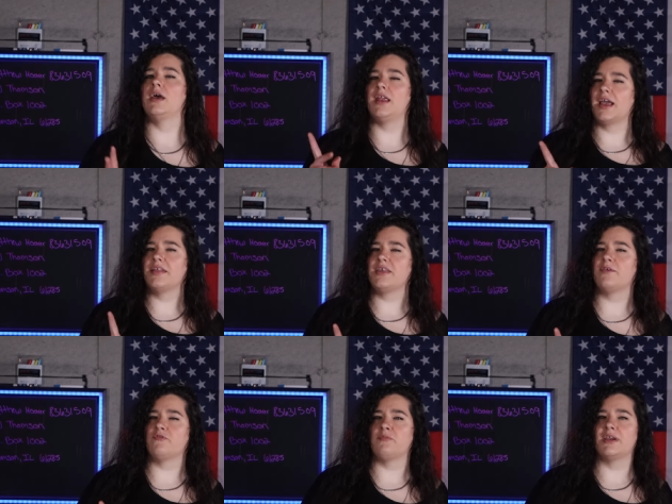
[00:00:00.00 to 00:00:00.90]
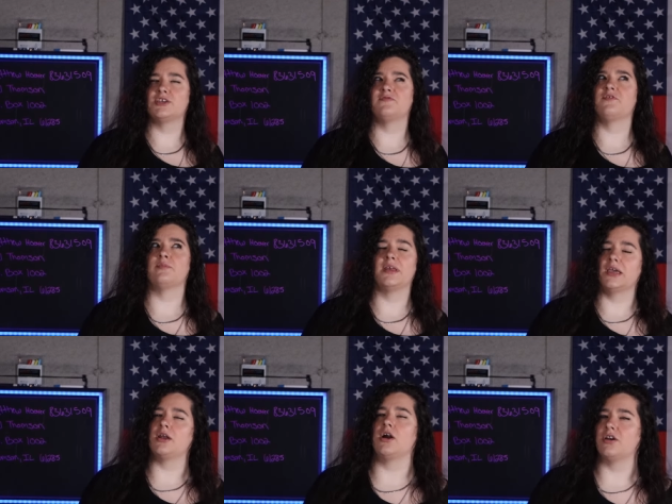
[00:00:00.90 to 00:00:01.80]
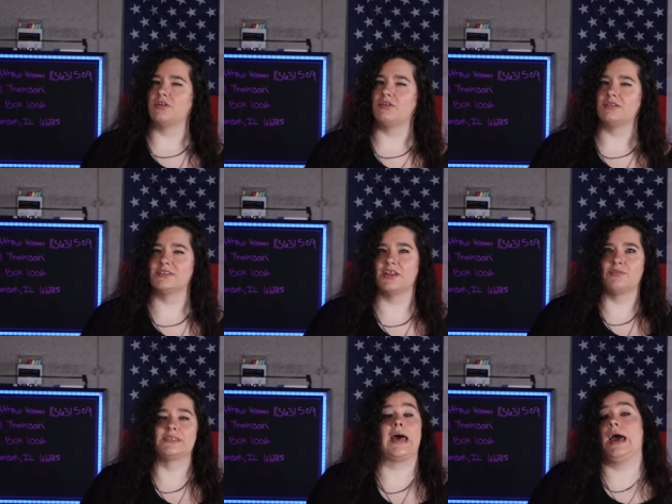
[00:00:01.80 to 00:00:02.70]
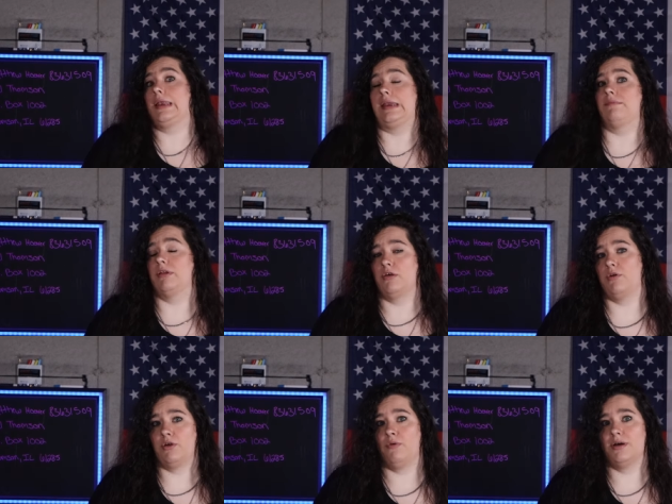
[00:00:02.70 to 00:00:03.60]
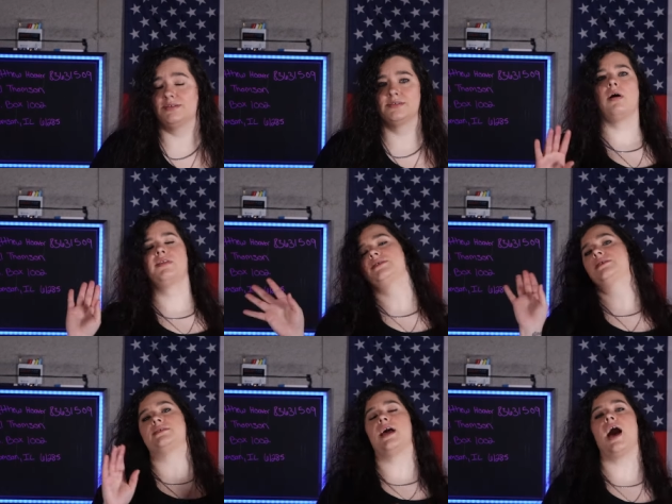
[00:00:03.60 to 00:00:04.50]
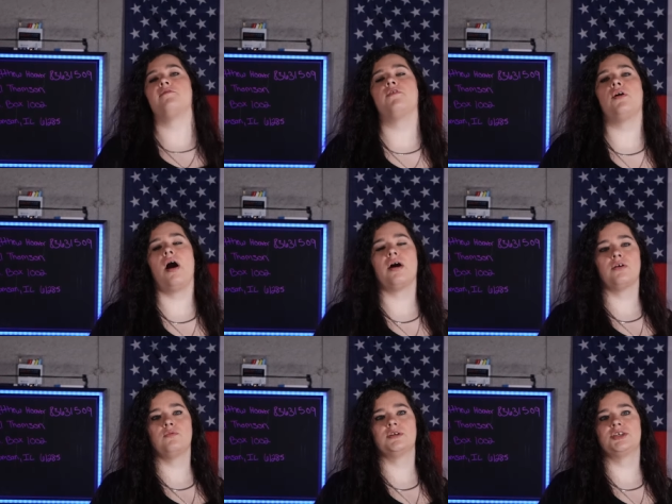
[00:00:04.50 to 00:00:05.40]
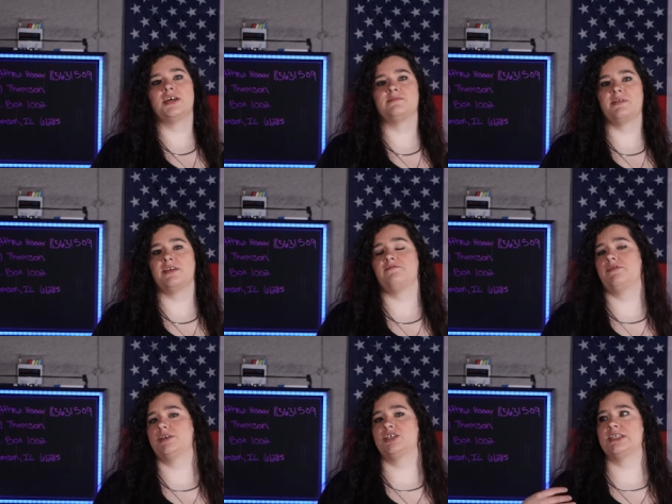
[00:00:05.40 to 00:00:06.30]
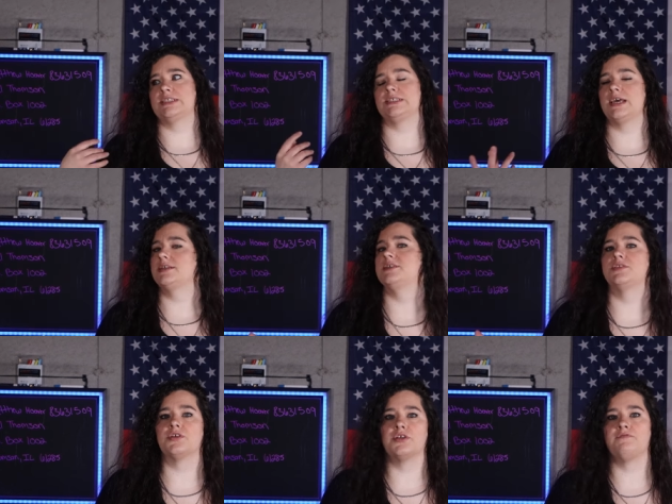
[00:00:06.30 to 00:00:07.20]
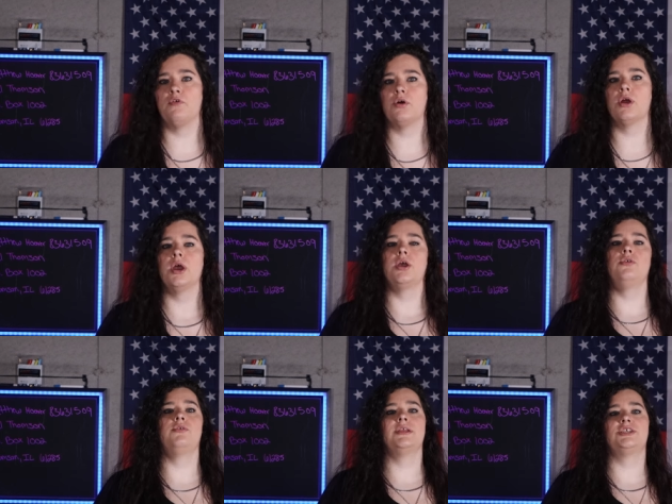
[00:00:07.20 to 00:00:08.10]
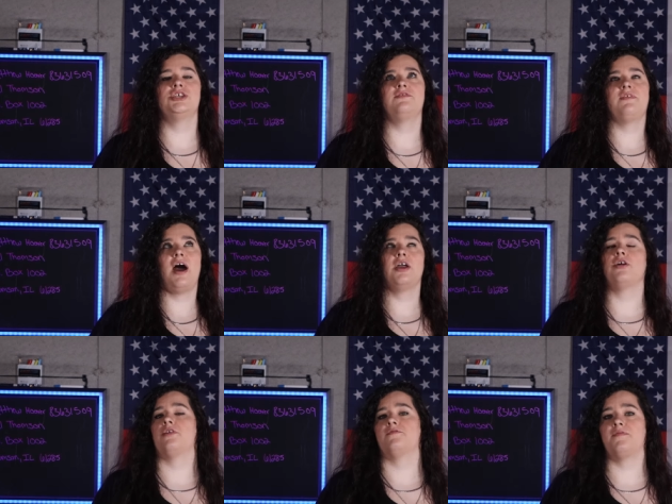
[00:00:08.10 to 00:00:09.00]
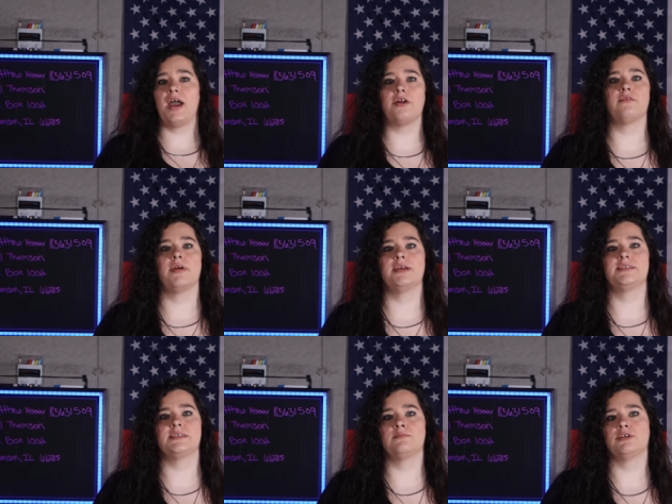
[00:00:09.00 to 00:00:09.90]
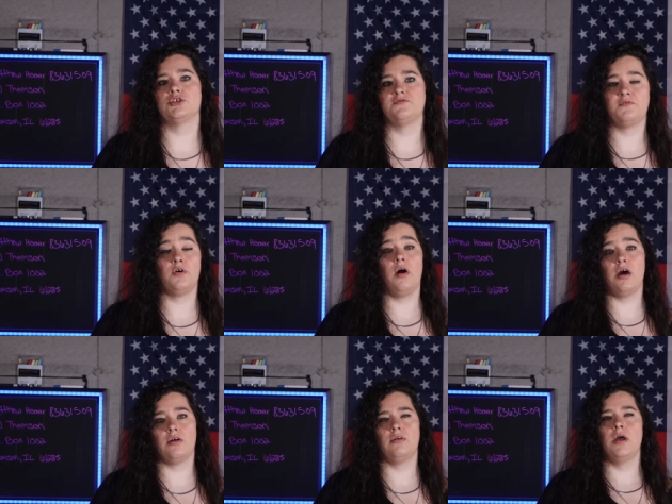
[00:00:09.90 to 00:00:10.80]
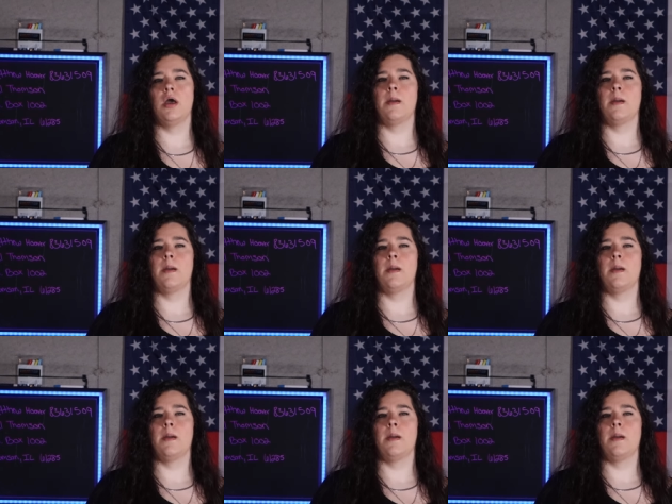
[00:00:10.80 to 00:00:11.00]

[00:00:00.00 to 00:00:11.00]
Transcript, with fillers: And I got the information from like an article because otherwise I didn't even know what it was. While this is not full auto, which has been infringed since 1934, you can achieve higher fire rates similar to full auto.